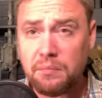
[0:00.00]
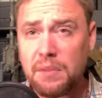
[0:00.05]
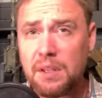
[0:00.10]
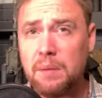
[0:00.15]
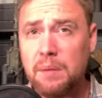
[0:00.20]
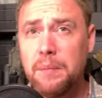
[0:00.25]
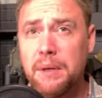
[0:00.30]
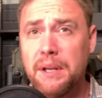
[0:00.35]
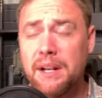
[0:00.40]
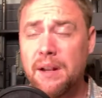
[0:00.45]

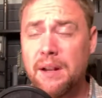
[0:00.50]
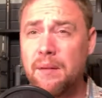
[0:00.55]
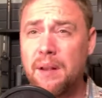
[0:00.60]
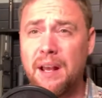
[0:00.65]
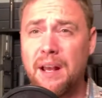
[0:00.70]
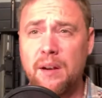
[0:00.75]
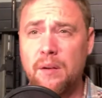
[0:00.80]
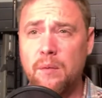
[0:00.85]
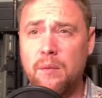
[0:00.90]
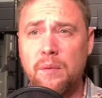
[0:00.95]
But
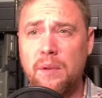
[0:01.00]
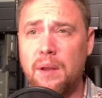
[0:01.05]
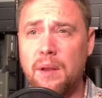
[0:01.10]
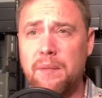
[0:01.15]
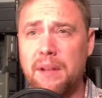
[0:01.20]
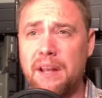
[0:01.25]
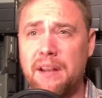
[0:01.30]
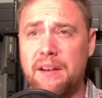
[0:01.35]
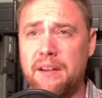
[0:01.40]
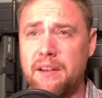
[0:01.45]
I don't. I'm
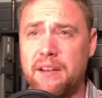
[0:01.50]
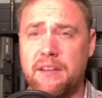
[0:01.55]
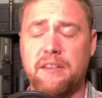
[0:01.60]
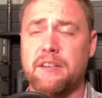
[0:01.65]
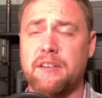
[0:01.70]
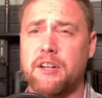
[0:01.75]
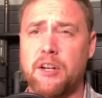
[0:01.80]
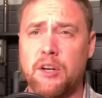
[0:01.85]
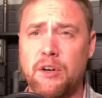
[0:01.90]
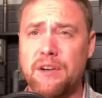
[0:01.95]
not in the
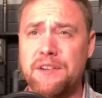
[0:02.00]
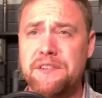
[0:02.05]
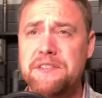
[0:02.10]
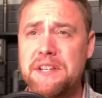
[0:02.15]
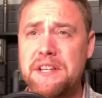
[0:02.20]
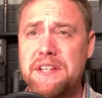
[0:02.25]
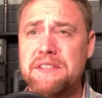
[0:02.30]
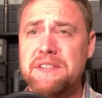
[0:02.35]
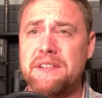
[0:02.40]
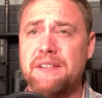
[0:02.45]
current
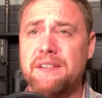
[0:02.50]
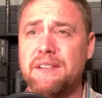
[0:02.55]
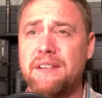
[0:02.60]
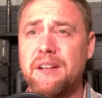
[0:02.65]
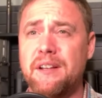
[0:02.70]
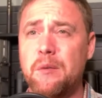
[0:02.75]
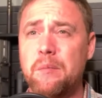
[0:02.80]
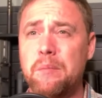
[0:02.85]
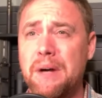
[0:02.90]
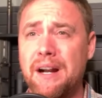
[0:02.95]
season,
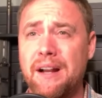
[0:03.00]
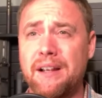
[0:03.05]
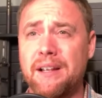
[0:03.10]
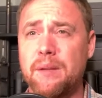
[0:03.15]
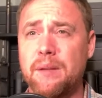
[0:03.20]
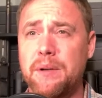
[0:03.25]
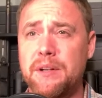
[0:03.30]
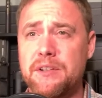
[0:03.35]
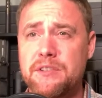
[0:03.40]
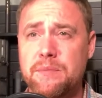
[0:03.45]
buying a
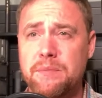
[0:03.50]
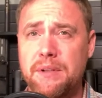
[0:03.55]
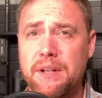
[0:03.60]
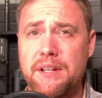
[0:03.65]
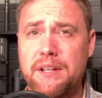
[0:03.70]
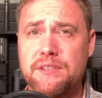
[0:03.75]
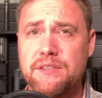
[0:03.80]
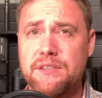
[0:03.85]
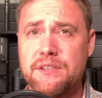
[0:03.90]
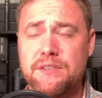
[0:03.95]
bunch of
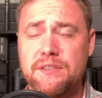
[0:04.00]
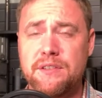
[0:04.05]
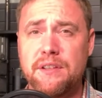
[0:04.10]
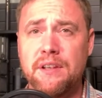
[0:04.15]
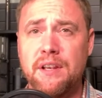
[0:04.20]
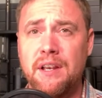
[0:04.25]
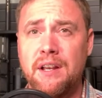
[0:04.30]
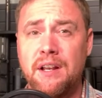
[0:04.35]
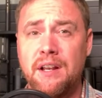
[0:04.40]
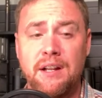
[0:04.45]
plates just
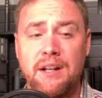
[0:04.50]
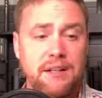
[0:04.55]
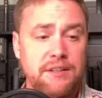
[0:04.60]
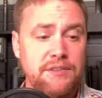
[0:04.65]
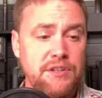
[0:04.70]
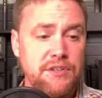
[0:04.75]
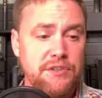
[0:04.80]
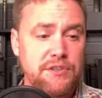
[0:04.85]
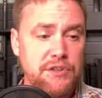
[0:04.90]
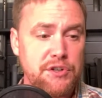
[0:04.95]

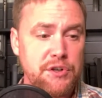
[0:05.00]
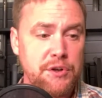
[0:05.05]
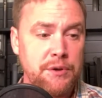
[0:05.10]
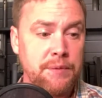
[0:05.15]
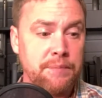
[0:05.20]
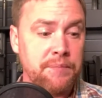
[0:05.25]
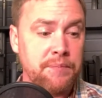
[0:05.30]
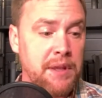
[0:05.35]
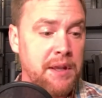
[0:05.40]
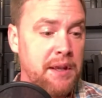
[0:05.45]
to shoot
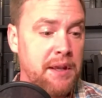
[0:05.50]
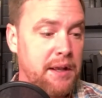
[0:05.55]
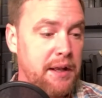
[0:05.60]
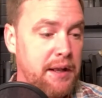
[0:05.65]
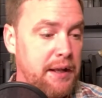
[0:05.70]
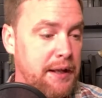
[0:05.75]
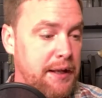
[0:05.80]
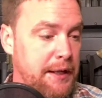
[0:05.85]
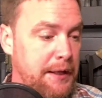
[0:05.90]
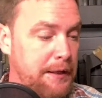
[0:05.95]

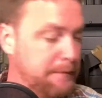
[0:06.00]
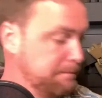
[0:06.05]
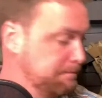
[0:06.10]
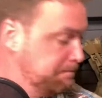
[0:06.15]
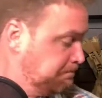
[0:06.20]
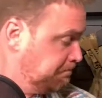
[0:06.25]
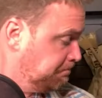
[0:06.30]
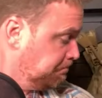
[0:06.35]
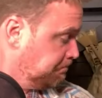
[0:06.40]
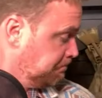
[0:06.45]
them.
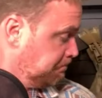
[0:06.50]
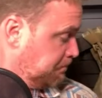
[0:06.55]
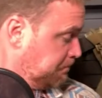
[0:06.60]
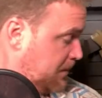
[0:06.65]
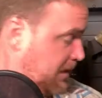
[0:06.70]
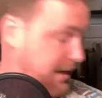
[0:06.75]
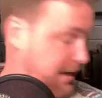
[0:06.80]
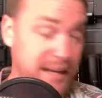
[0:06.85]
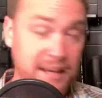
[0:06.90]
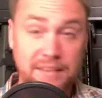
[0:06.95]

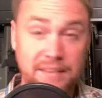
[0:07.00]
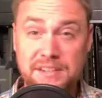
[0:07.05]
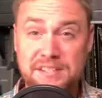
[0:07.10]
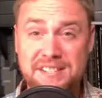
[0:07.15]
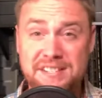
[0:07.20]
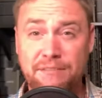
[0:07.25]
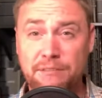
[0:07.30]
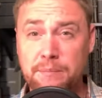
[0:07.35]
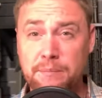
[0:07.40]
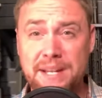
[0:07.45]
Again, the
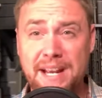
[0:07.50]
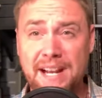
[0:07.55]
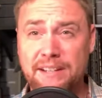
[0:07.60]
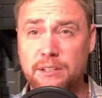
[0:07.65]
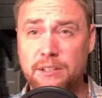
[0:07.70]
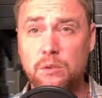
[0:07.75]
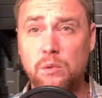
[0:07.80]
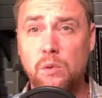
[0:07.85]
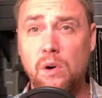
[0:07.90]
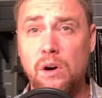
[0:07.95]
stuff from
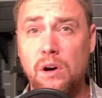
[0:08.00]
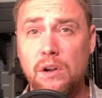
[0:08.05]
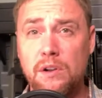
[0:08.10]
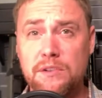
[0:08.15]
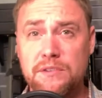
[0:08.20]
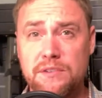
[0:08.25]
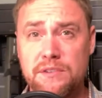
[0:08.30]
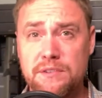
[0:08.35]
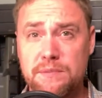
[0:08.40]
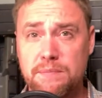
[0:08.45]
Tactical
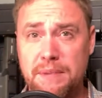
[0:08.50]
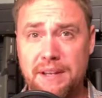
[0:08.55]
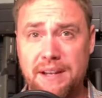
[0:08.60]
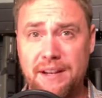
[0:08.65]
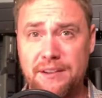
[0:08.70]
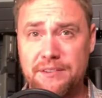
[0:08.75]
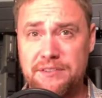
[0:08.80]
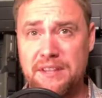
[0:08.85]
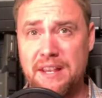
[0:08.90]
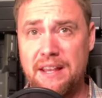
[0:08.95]
Walls has been
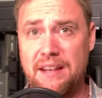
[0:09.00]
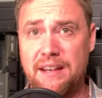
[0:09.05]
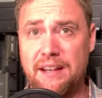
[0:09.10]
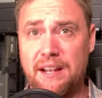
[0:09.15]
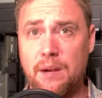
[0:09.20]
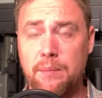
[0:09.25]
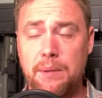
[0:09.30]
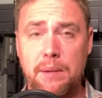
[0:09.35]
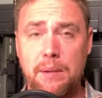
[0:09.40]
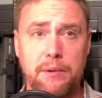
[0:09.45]
outstanding.
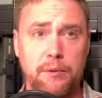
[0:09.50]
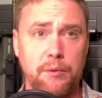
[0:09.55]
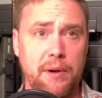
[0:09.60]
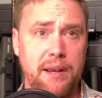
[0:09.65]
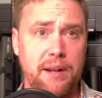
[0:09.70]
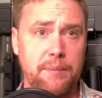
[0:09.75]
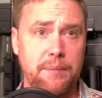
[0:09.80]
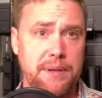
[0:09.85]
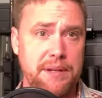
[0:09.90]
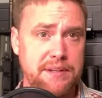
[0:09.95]
I'll probably
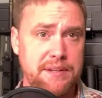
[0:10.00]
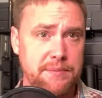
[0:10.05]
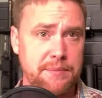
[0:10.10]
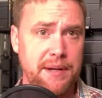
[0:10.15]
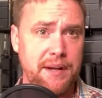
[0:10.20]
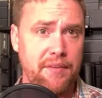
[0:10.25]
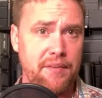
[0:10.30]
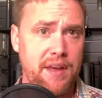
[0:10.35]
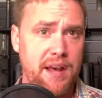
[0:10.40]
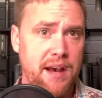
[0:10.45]
write a piece
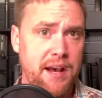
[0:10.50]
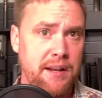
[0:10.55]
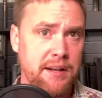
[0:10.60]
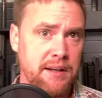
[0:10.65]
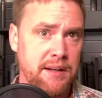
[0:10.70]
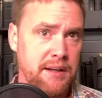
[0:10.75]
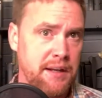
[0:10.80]
about that.